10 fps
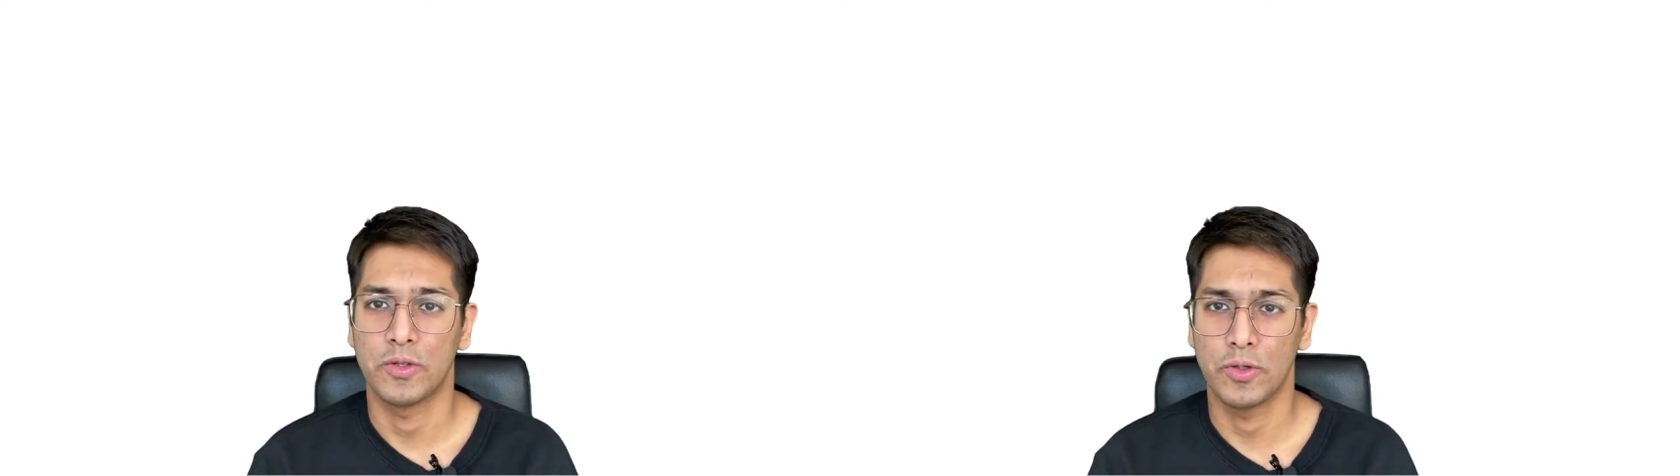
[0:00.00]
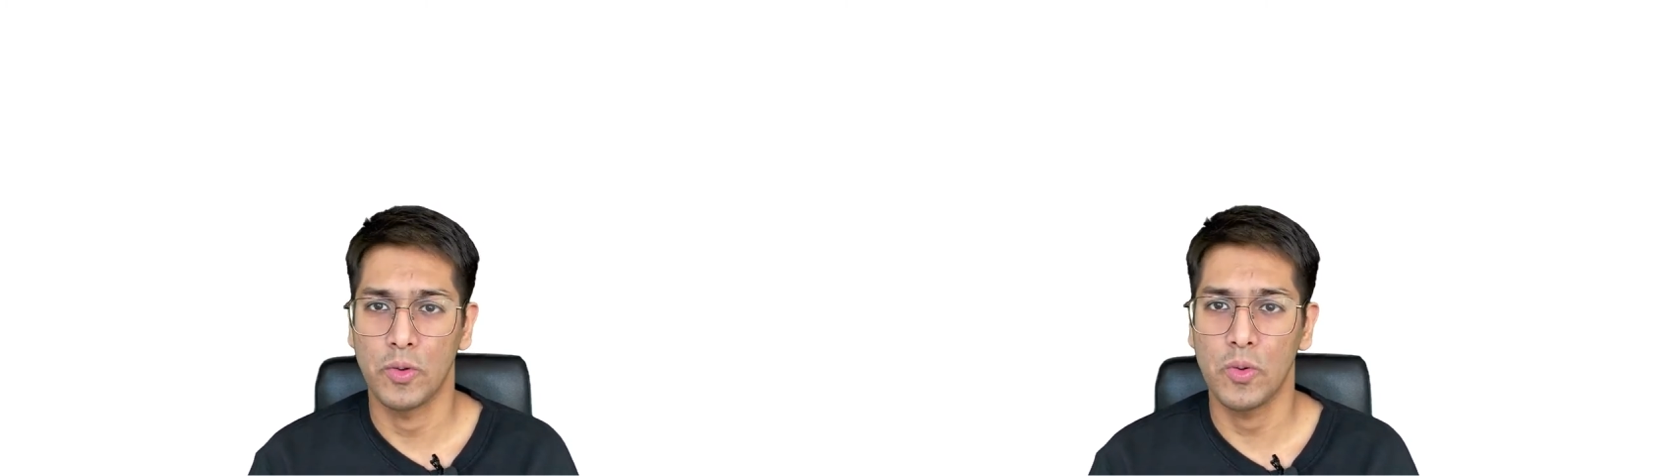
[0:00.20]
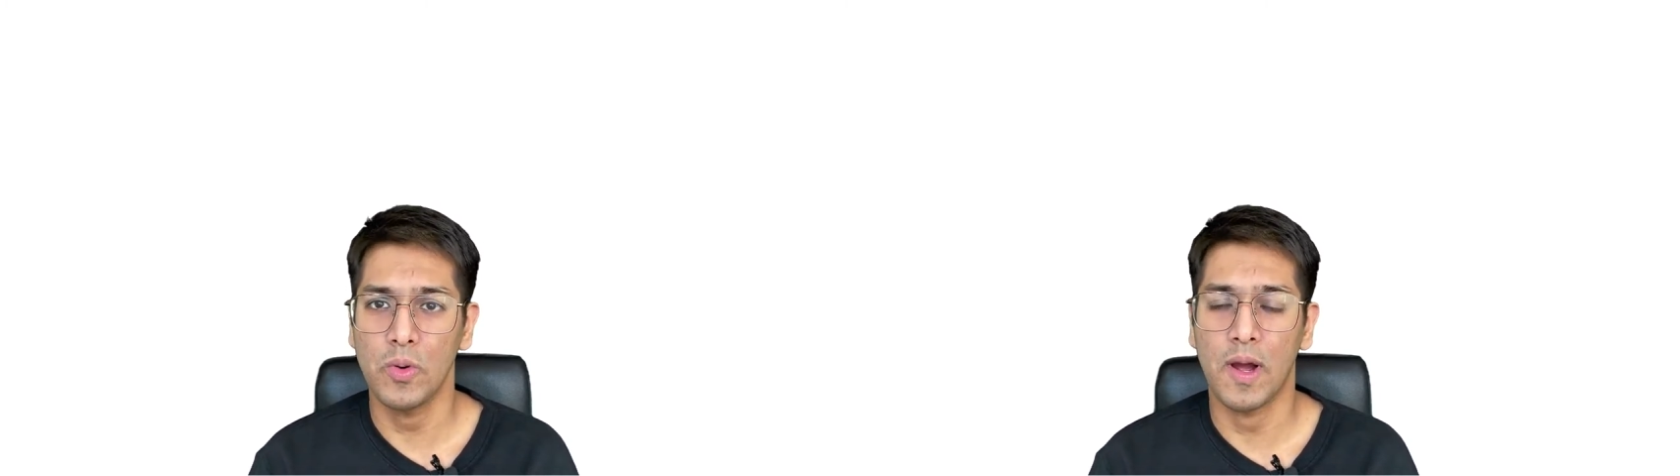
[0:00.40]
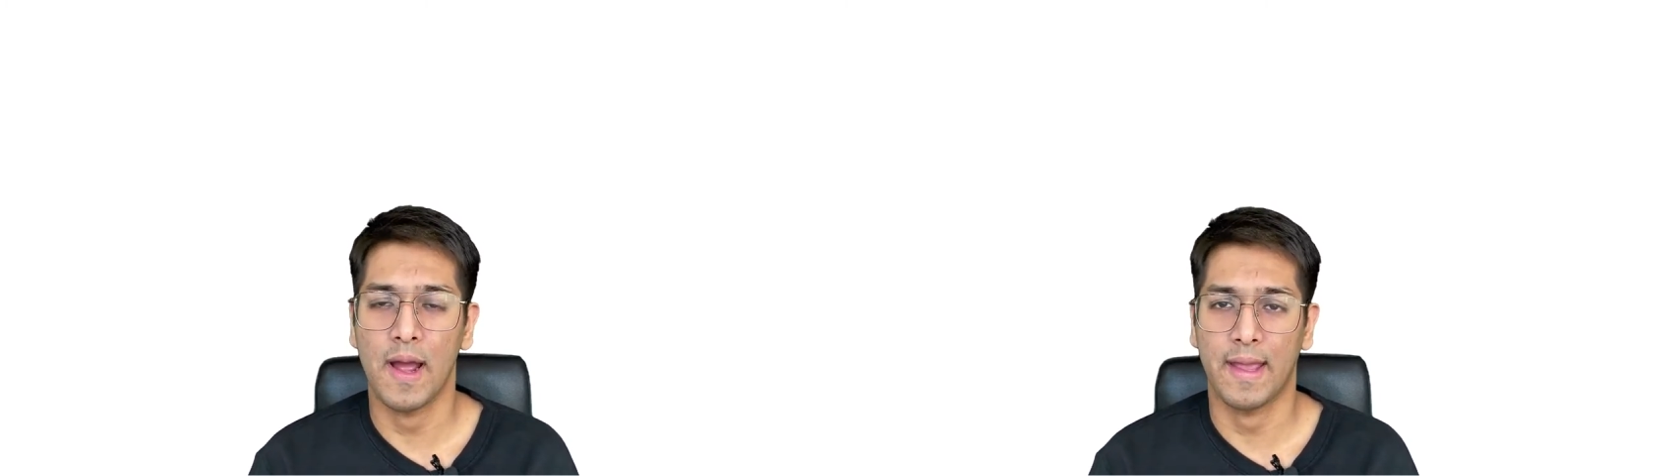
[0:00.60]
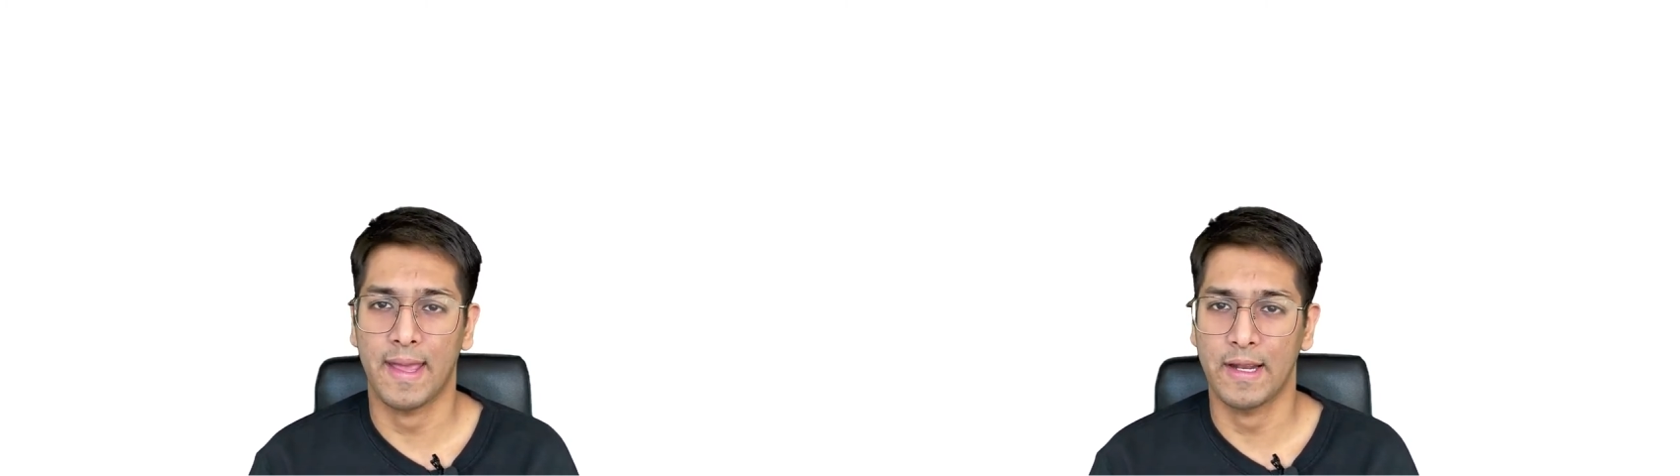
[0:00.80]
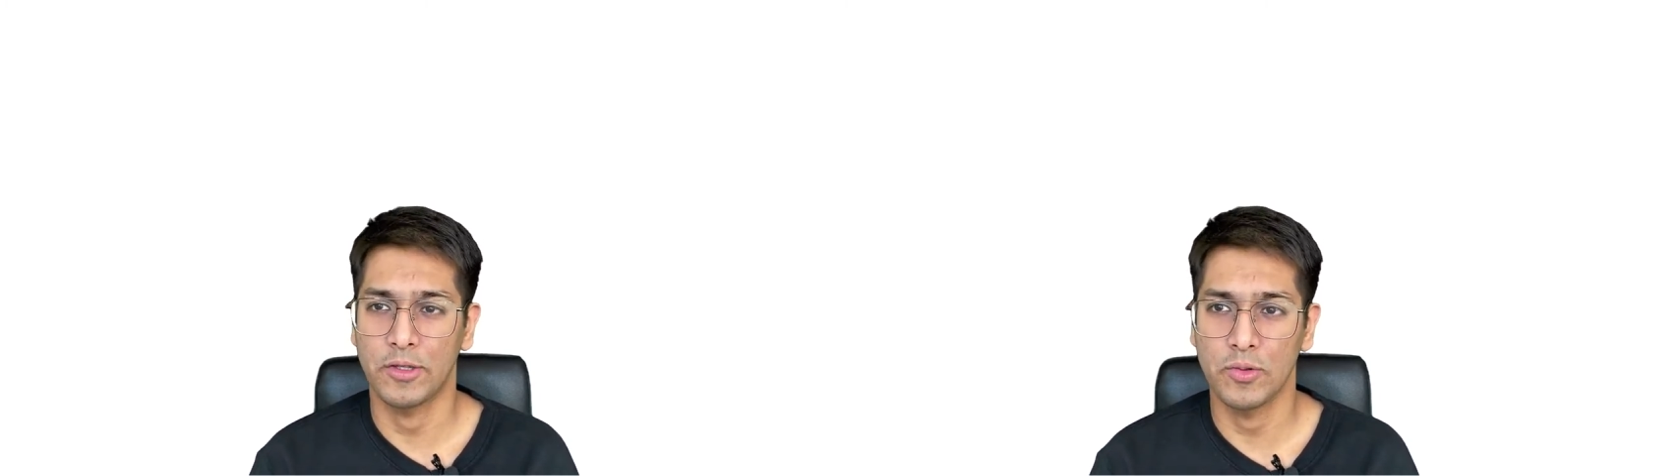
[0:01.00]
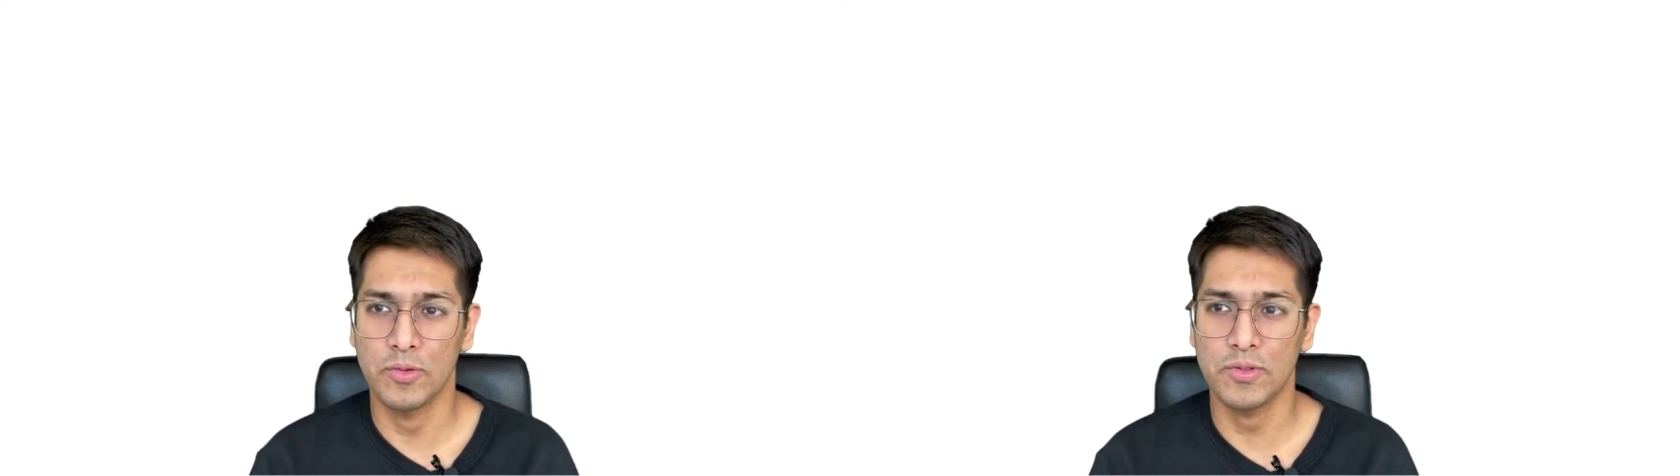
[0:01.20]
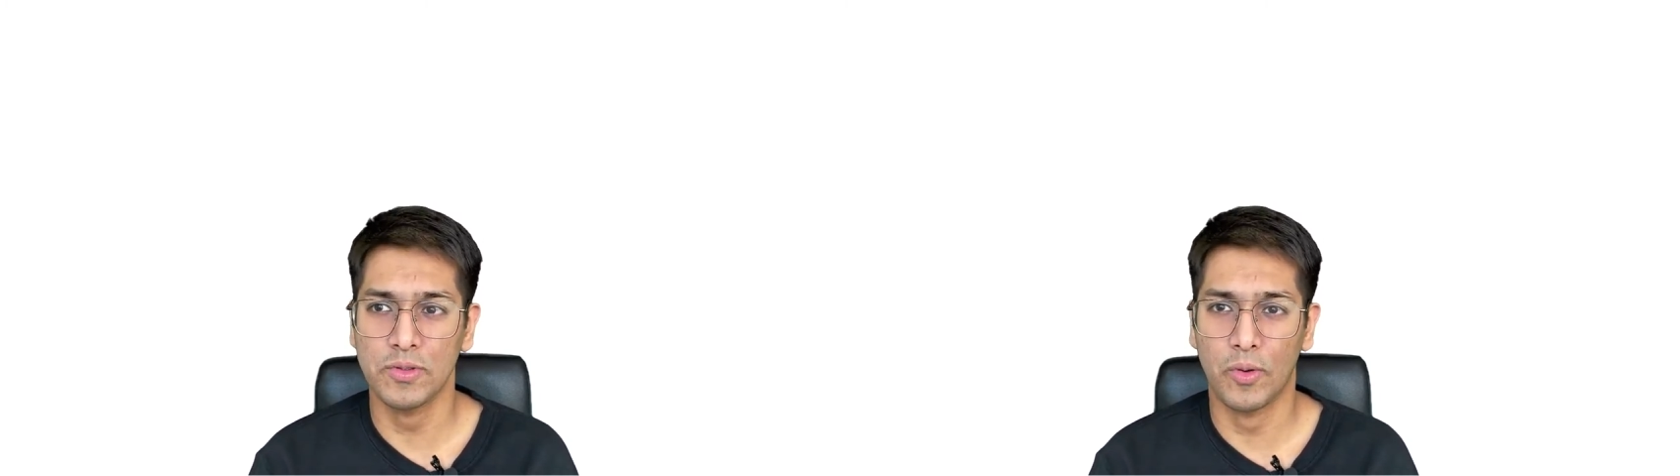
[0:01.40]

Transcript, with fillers: You can use